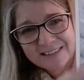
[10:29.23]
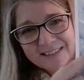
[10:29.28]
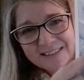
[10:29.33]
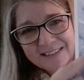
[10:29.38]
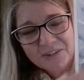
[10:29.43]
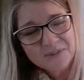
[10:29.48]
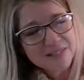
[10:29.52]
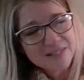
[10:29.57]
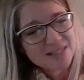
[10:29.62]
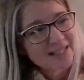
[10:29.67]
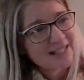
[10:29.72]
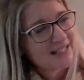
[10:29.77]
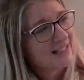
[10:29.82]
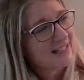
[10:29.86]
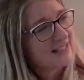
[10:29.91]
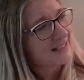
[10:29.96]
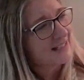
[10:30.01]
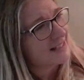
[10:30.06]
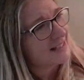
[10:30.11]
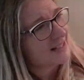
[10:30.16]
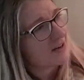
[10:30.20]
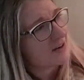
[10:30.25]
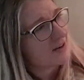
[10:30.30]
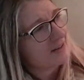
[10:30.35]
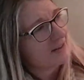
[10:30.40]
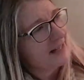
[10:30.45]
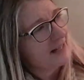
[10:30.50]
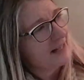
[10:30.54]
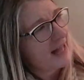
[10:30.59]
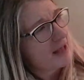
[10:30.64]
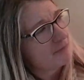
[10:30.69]
Those kids are
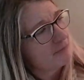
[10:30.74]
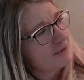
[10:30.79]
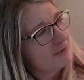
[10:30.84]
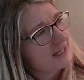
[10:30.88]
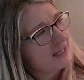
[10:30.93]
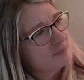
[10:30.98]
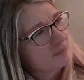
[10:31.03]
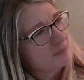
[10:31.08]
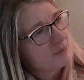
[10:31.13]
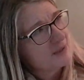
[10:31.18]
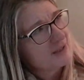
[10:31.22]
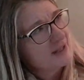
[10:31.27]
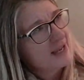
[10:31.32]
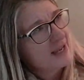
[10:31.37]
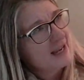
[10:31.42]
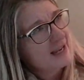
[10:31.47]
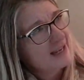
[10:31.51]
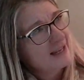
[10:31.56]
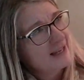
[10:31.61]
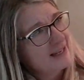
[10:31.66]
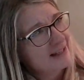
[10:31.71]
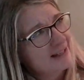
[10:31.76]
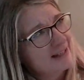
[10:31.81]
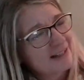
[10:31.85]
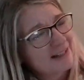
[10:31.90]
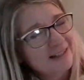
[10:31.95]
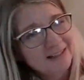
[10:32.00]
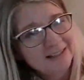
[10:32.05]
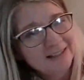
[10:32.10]
laughing and playing.